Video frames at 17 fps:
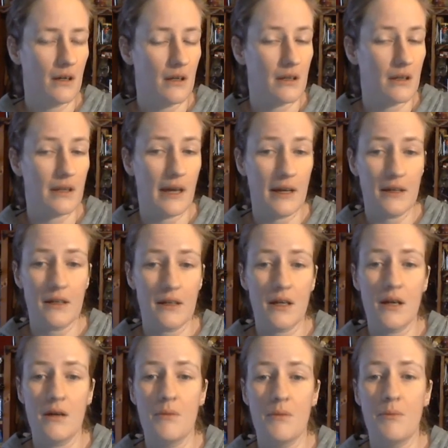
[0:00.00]
That
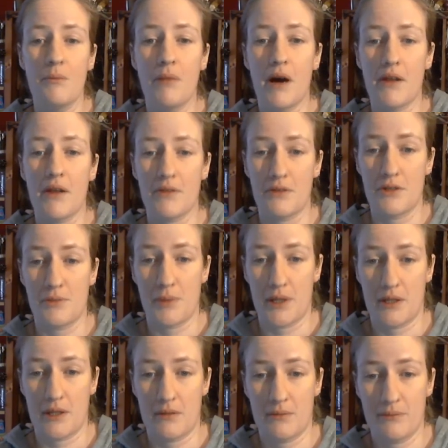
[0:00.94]
bothers
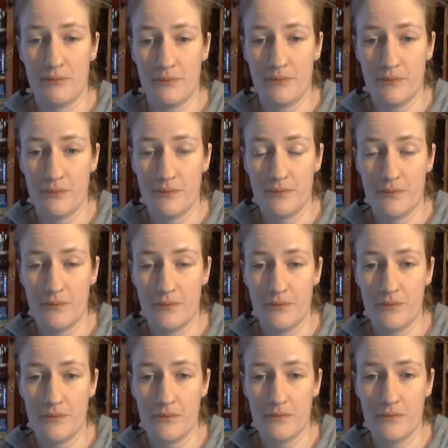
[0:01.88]
me.
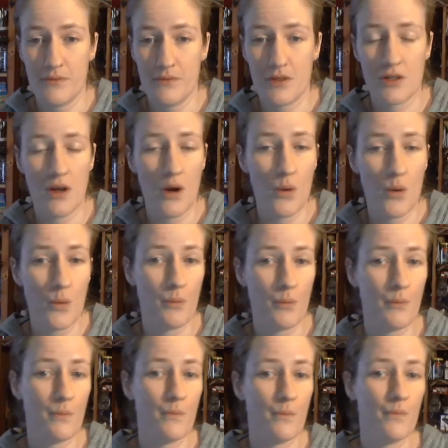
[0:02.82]
So,
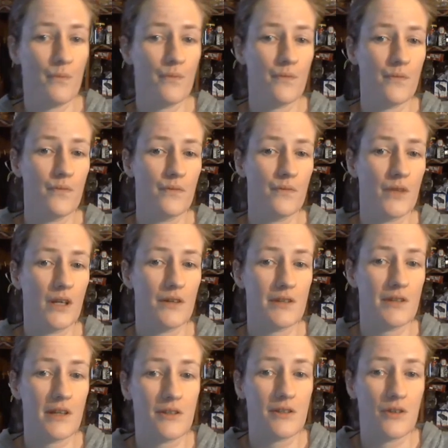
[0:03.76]
because
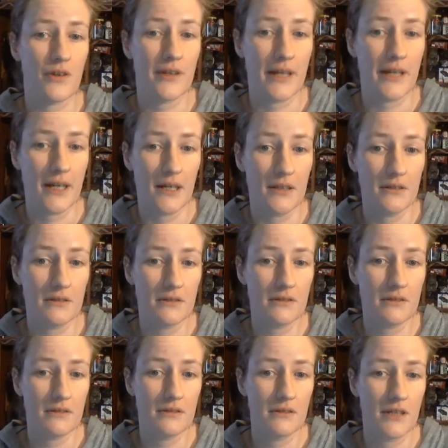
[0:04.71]
I saw that,
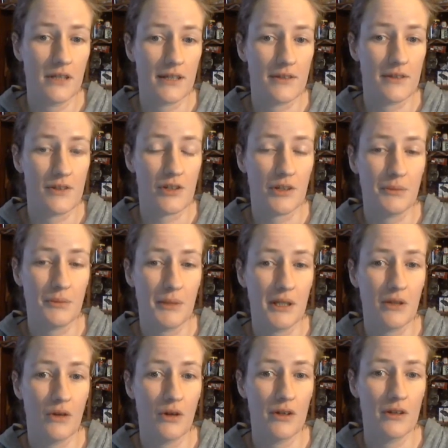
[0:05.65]
and it took me
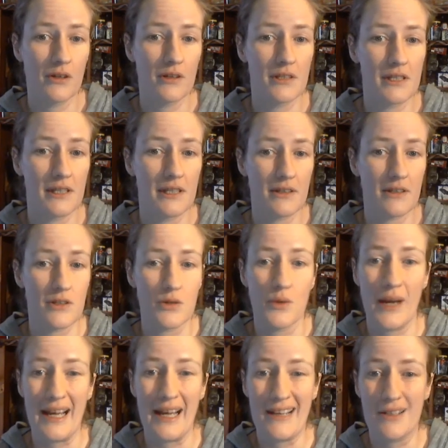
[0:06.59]
longer to get to
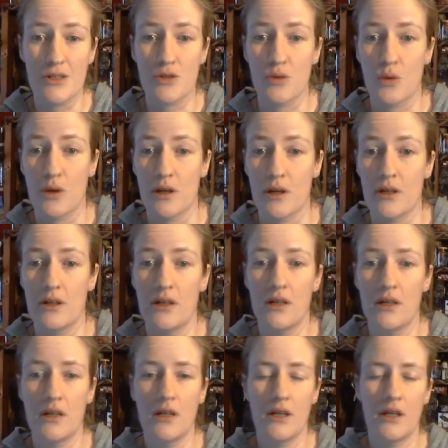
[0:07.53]
a store,
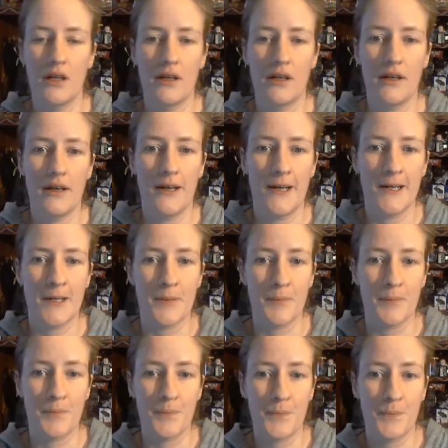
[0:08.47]

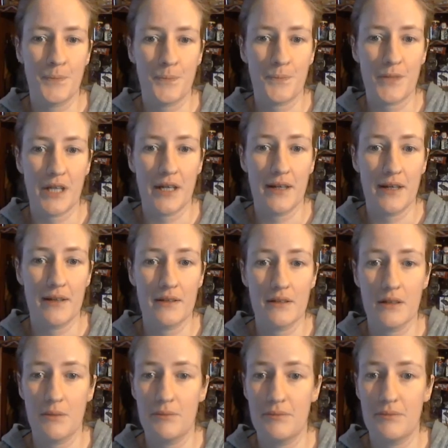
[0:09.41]
um, I ended
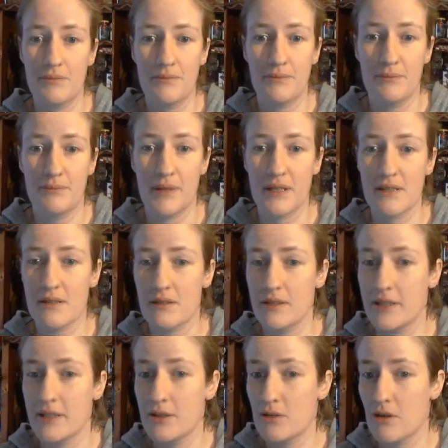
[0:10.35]
up
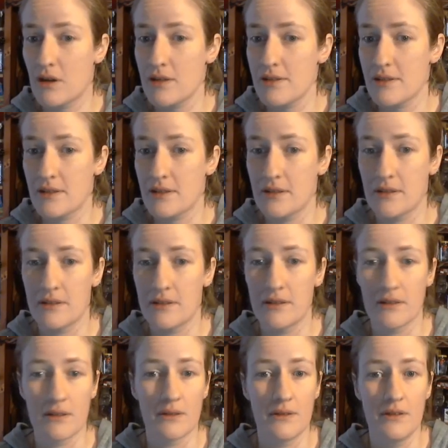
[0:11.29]
basically crossing the
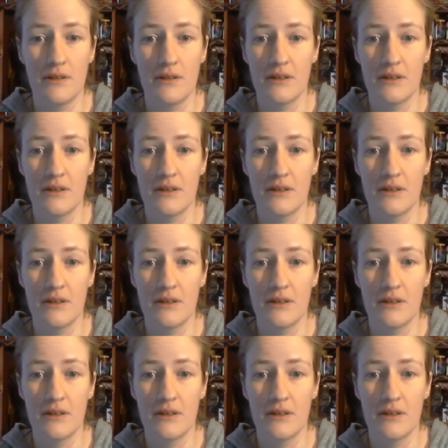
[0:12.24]
dude